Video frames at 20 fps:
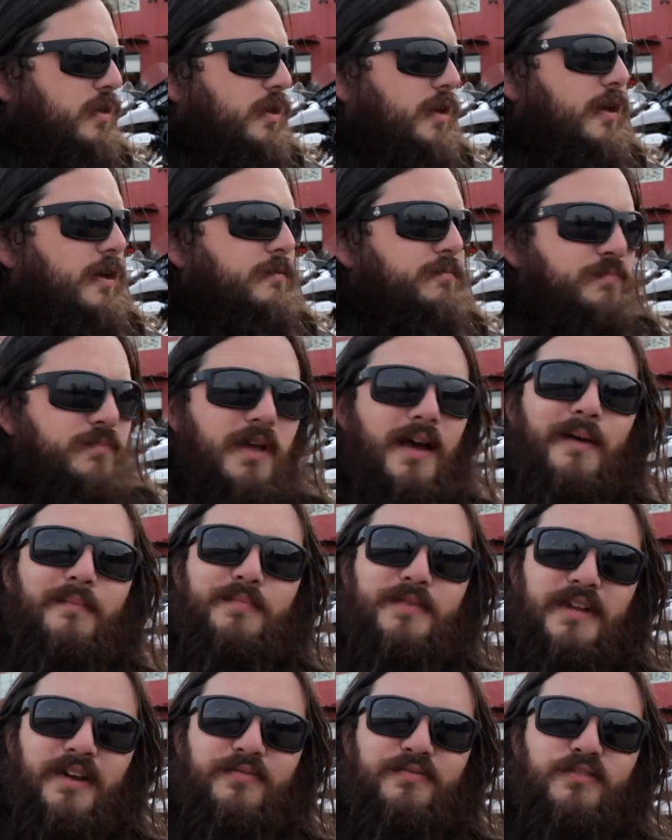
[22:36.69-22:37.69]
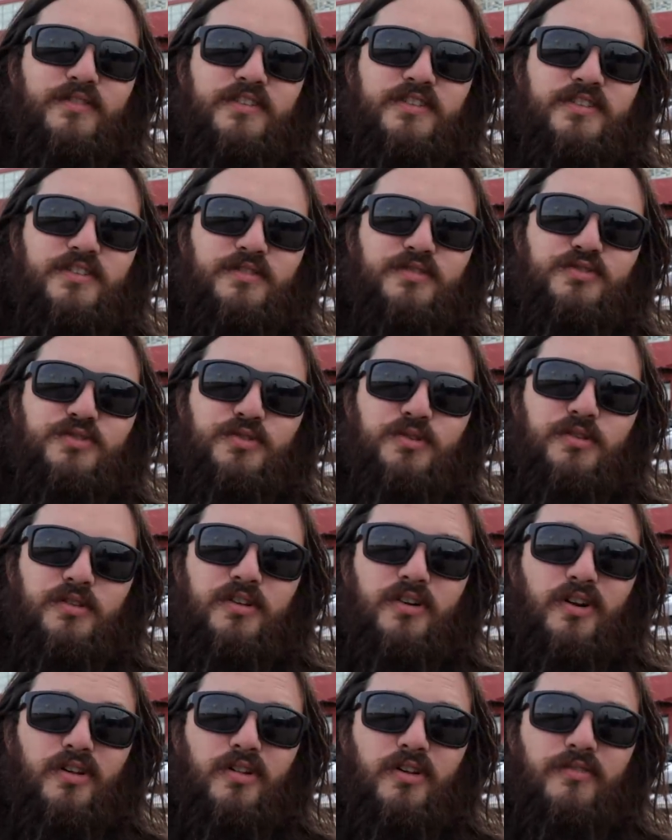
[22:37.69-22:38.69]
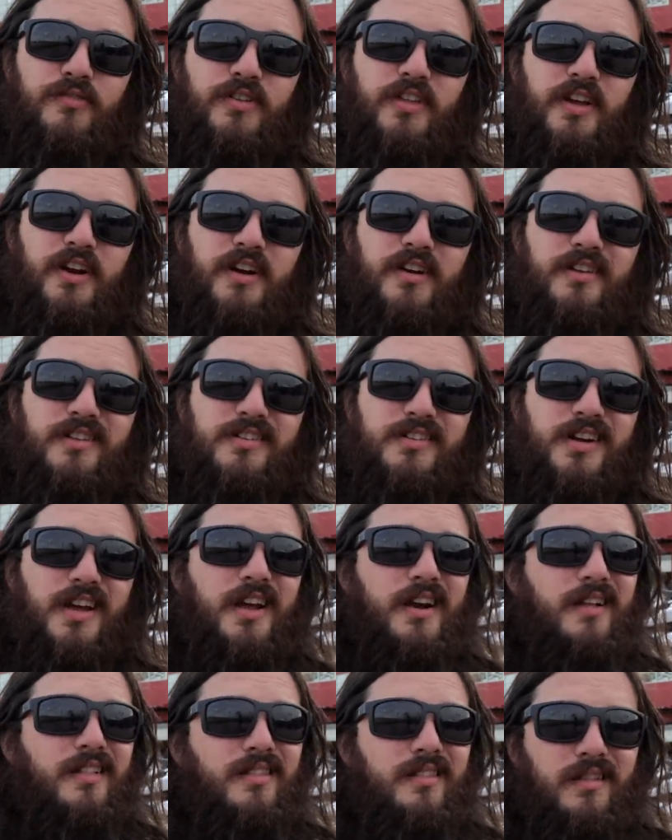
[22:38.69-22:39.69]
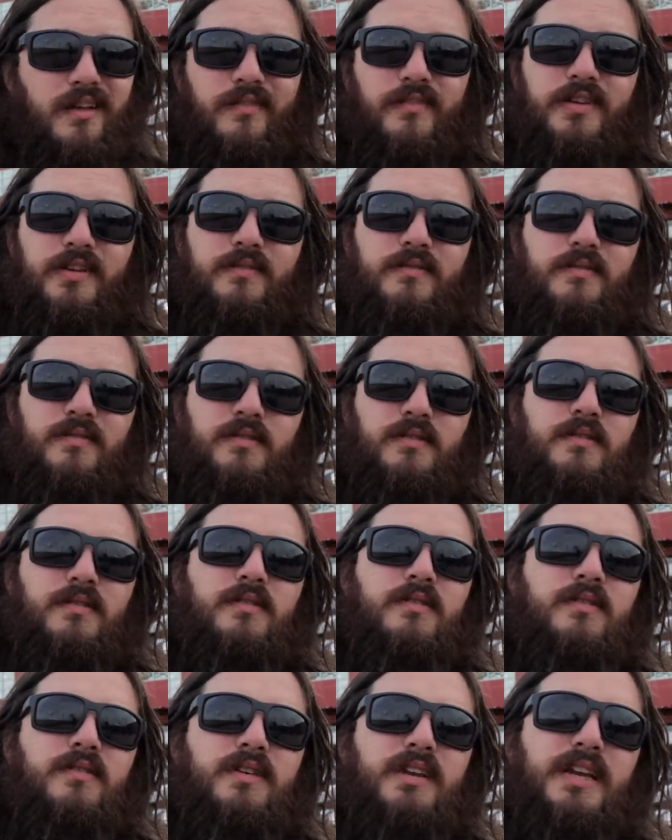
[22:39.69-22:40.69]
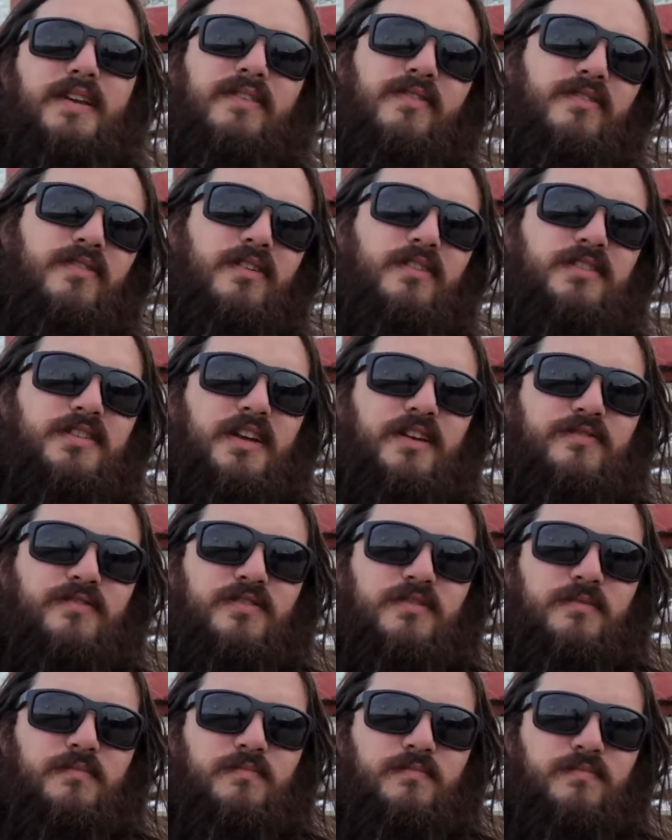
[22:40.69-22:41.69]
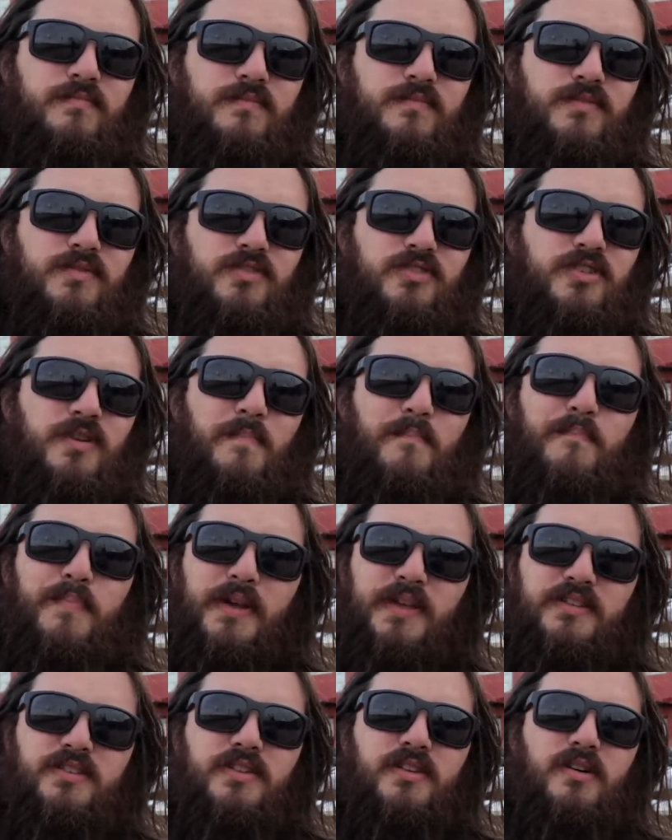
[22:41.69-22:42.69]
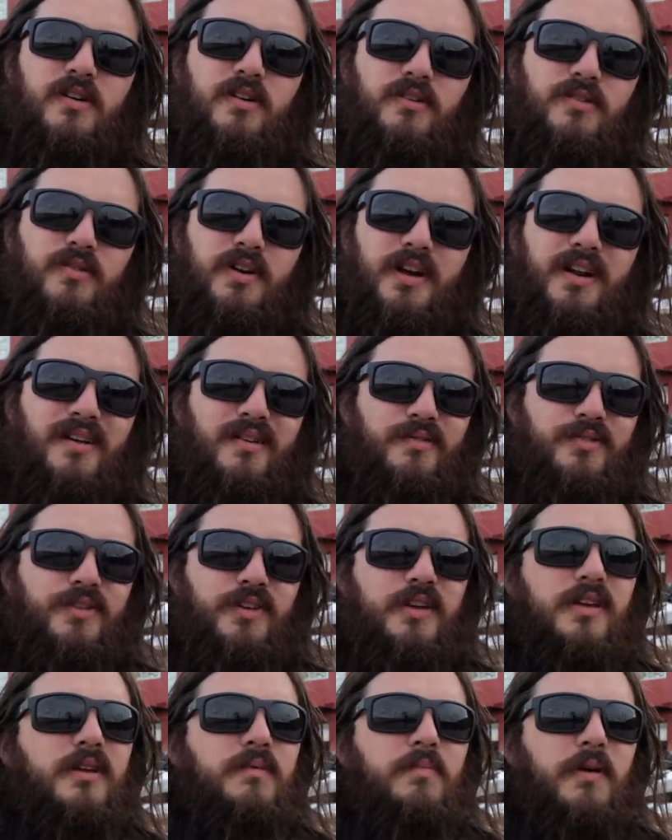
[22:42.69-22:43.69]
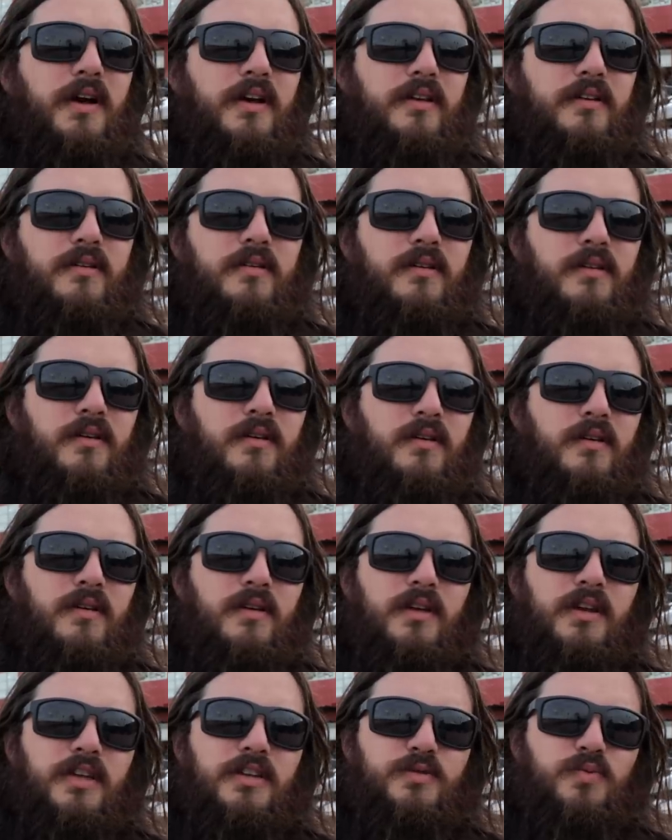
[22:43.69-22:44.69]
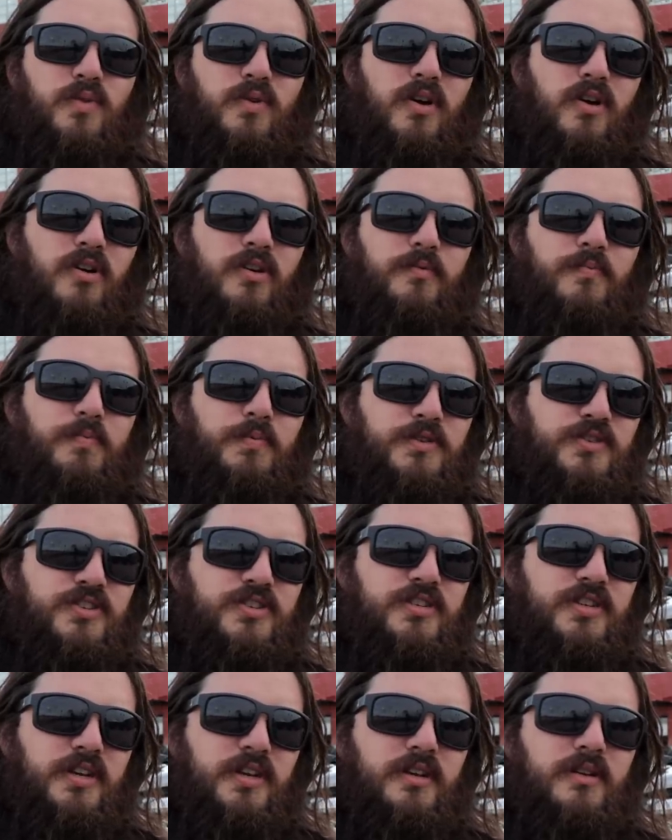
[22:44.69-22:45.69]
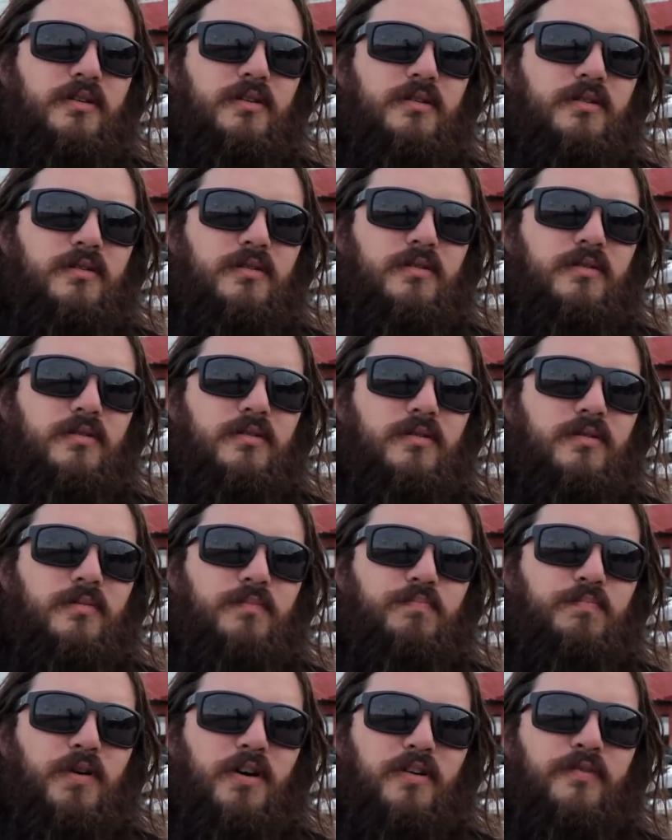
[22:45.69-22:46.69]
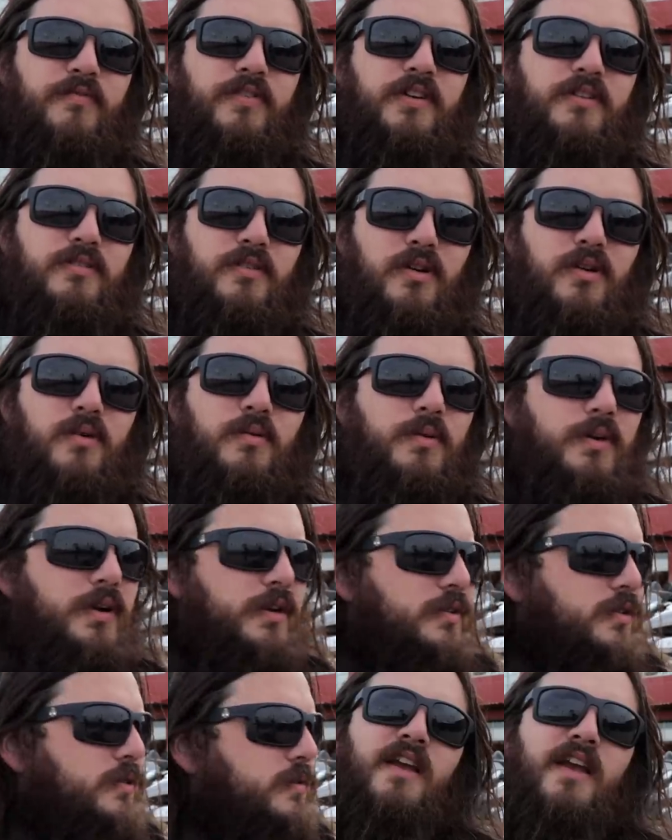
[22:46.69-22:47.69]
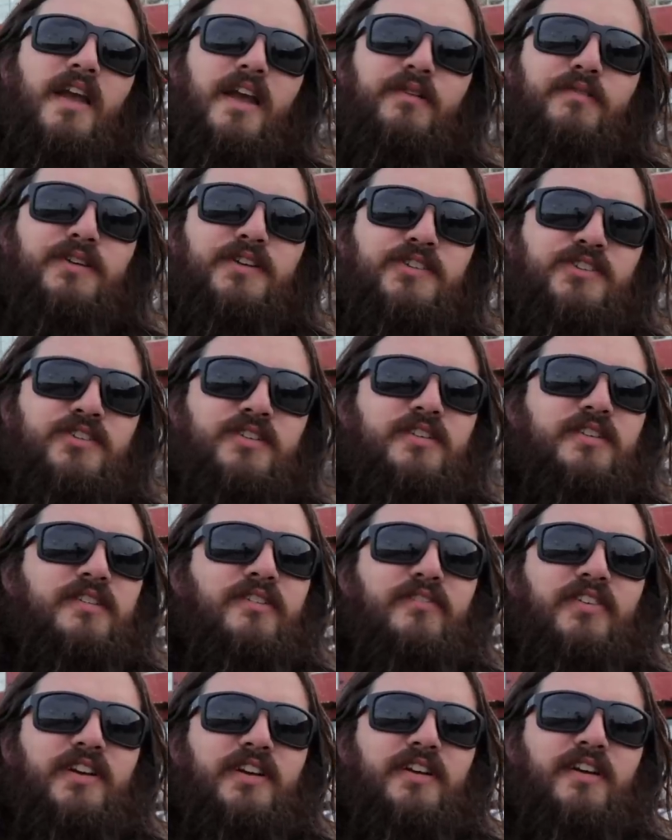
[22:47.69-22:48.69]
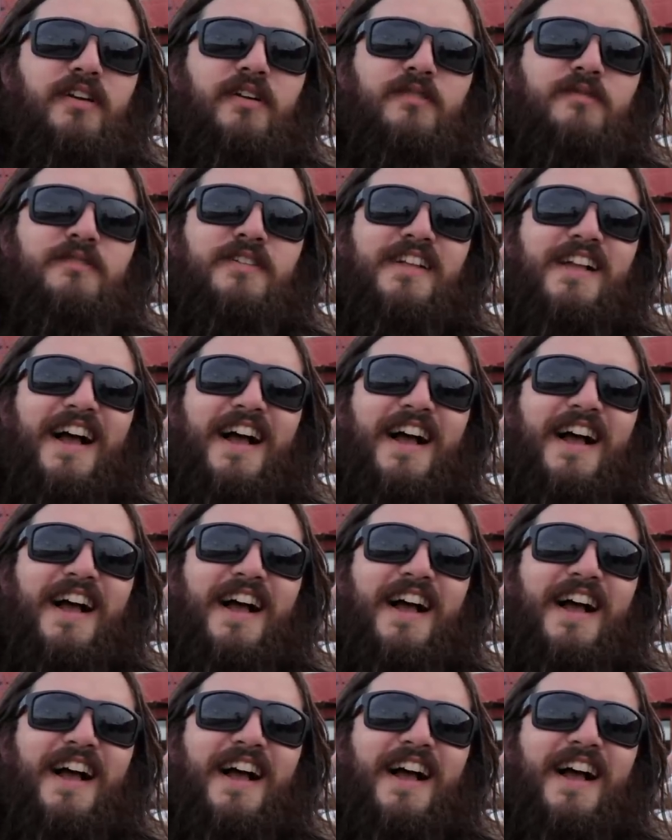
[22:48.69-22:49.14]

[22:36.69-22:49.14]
Yeah, I'm definitely still drooling all over the Heritage, and I love it. Even if it does have some bits that aren't great, I don't think any bike is 100% perfect always. Hey Reese, you're in the video.